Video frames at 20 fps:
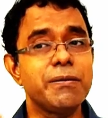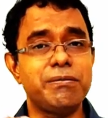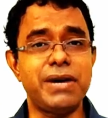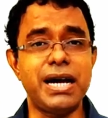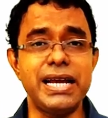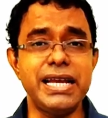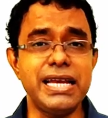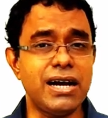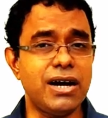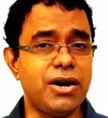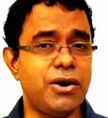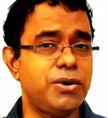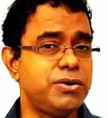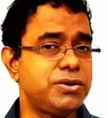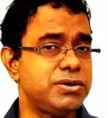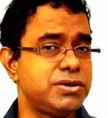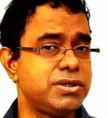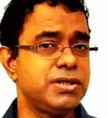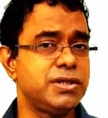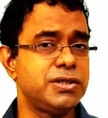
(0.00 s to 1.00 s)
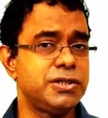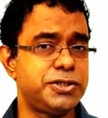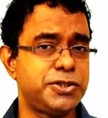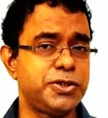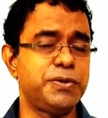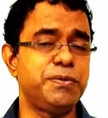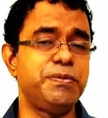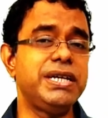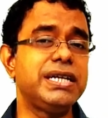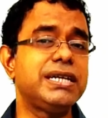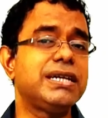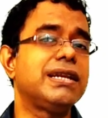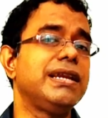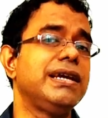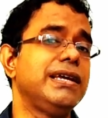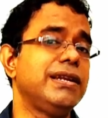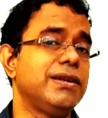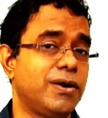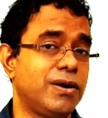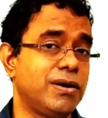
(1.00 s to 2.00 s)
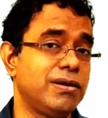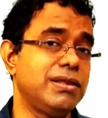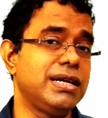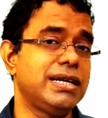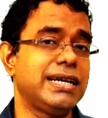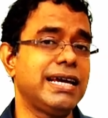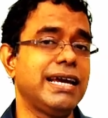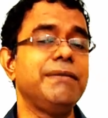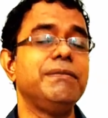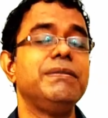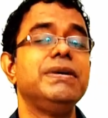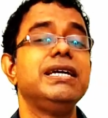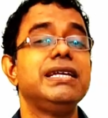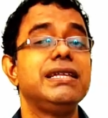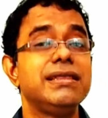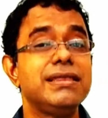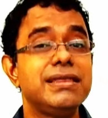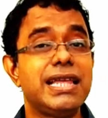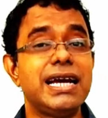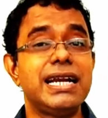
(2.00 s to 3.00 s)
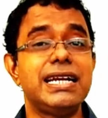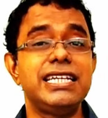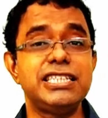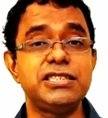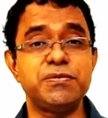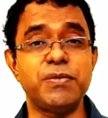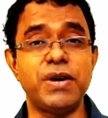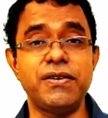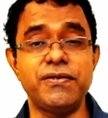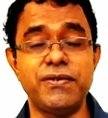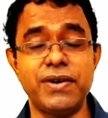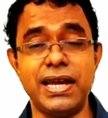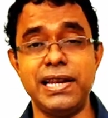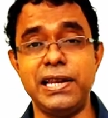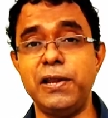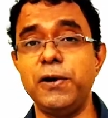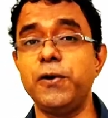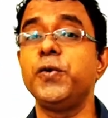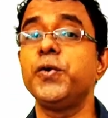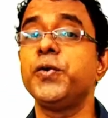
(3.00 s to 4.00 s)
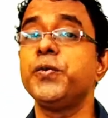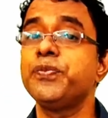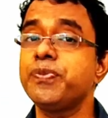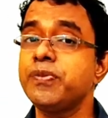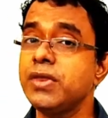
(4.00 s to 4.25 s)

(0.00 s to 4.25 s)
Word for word: My house should be clean all the time. That is my value.